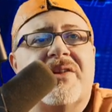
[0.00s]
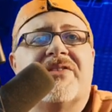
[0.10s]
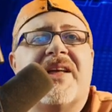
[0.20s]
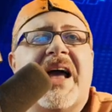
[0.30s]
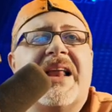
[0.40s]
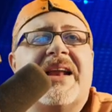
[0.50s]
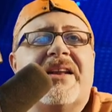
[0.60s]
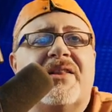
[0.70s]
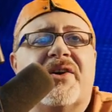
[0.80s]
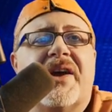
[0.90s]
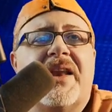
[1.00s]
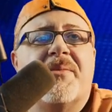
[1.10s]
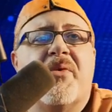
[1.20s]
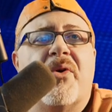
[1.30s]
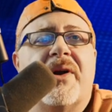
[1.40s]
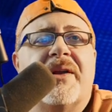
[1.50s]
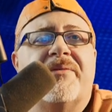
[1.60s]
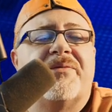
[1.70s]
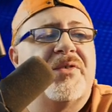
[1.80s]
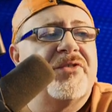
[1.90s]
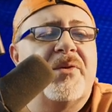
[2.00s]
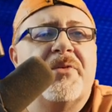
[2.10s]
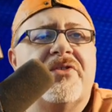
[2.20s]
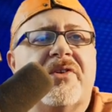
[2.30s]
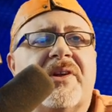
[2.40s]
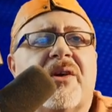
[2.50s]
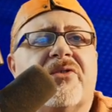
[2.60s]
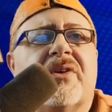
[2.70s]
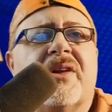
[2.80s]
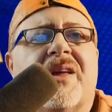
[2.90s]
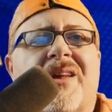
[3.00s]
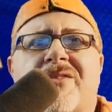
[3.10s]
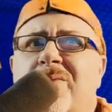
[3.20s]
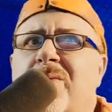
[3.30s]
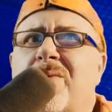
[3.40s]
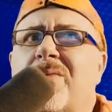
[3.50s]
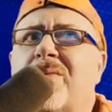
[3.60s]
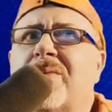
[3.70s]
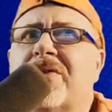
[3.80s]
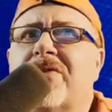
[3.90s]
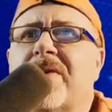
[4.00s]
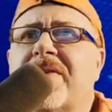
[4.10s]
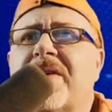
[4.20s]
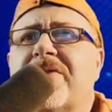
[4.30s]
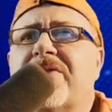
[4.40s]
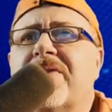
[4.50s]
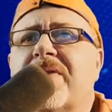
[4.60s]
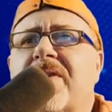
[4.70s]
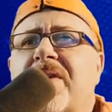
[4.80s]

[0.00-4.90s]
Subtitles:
it aside. I didn't look anymore. And then for some reason the other day, I was looking again. I said, whoa, what's all this?